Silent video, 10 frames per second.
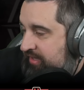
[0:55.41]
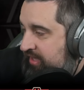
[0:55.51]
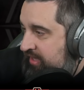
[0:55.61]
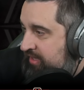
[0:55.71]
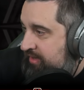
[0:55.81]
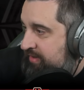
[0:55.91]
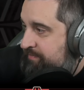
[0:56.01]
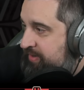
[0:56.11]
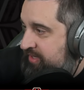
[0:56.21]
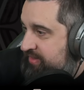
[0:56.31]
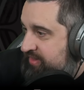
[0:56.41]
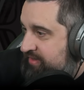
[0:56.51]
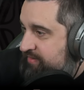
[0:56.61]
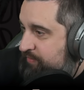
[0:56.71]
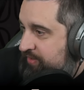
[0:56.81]
heal a bit,
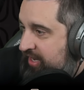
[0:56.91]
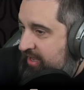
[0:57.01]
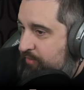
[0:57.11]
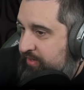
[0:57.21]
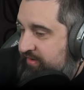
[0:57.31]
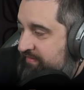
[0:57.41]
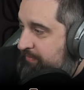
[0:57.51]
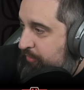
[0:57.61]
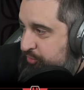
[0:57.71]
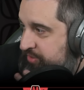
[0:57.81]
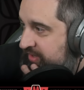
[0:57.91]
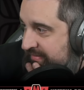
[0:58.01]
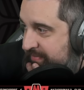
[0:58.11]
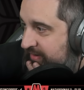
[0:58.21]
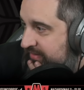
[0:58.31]
then do an AoE explosion that's
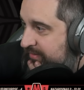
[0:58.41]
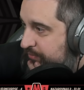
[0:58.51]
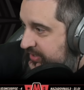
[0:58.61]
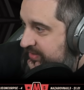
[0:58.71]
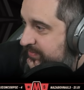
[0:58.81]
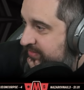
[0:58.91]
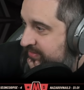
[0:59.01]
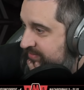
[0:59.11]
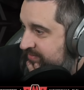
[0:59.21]
barely readable.